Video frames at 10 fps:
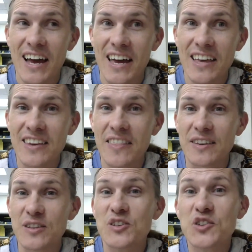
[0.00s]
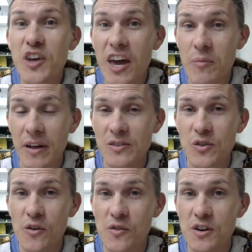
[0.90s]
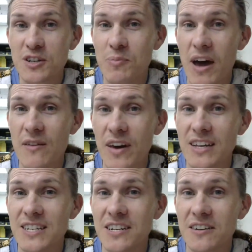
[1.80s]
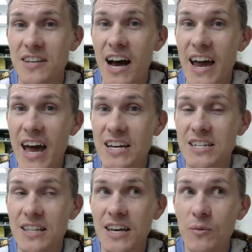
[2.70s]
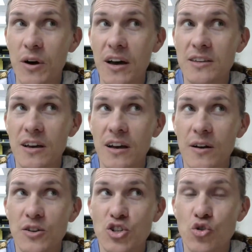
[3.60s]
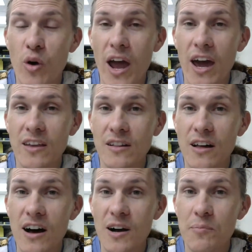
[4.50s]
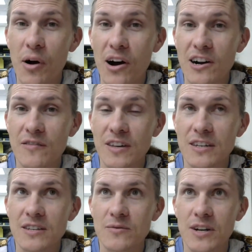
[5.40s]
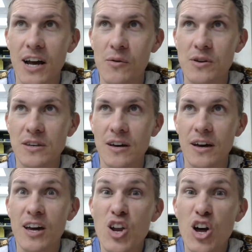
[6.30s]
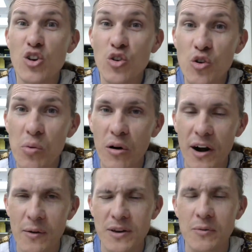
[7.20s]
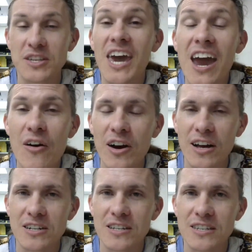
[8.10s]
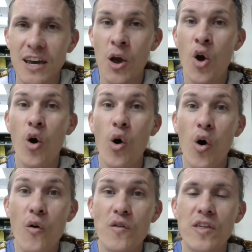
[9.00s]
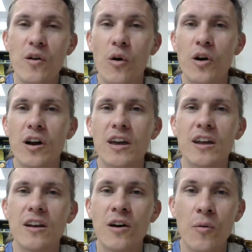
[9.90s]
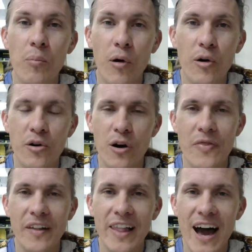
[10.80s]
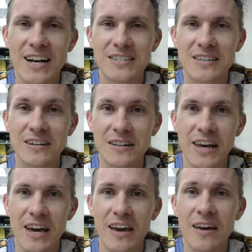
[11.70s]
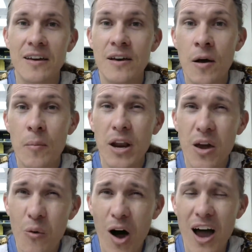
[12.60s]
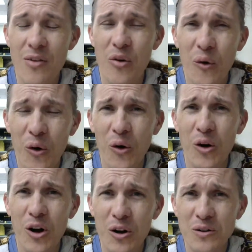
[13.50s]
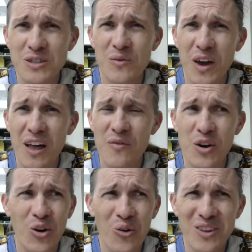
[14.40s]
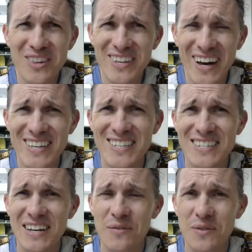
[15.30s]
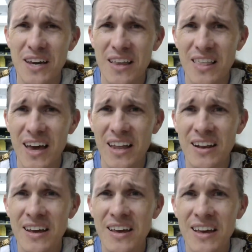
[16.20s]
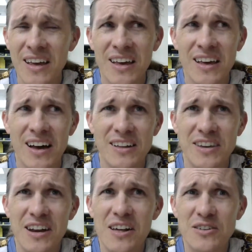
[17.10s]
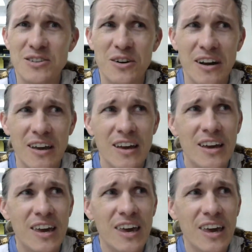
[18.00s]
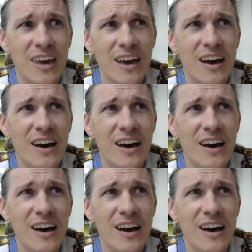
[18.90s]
He did this in segments over a span of 18 years. I actually was dragged along part of this when I was a newborn. I was carried, I should say, over the Oregon border on the last little leg. But he walked the whole coast of California. Who does stuff like that? I'll tell you another story. He